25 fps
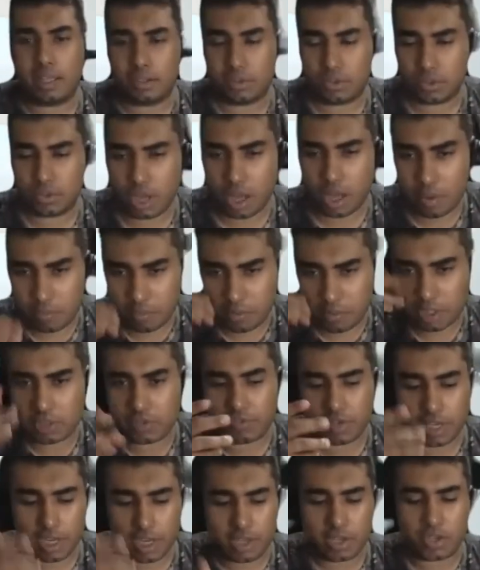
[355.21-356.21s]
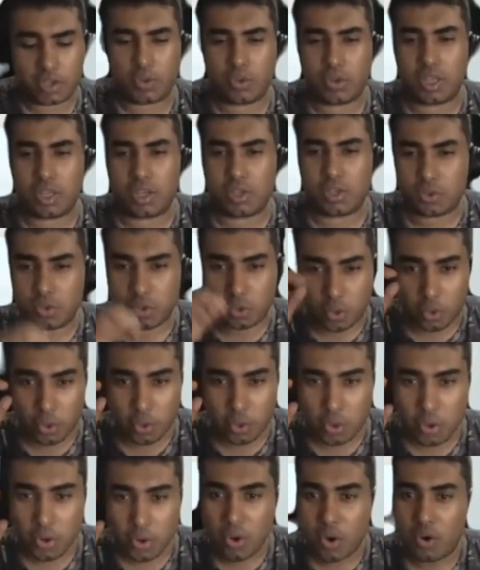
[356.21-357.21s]
so I'm just very curious to
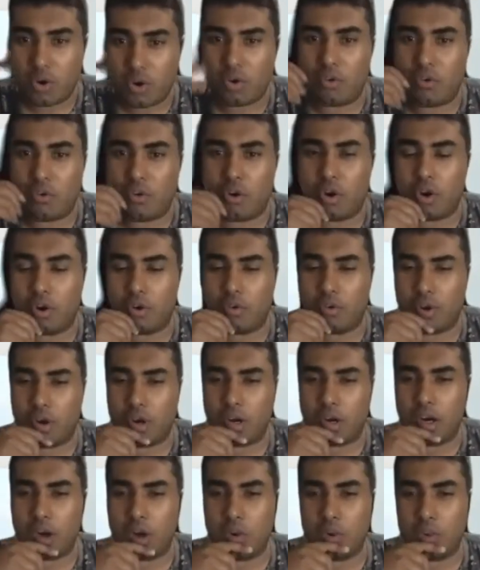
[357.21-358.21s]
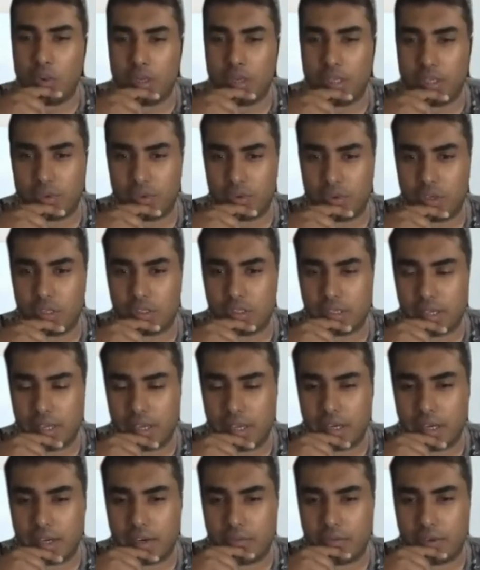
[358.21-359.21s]
know how it was there
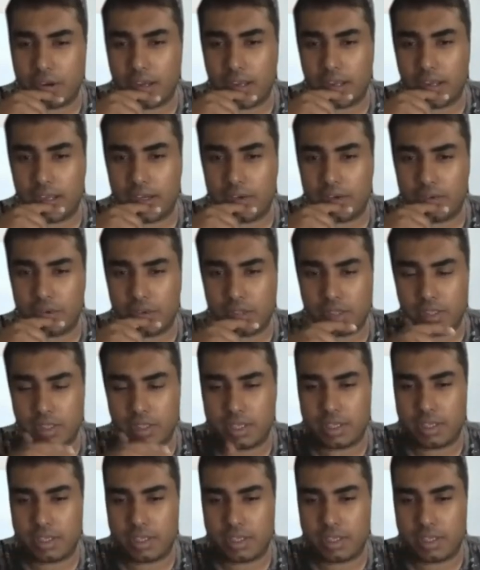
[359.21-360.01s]
and why it was there.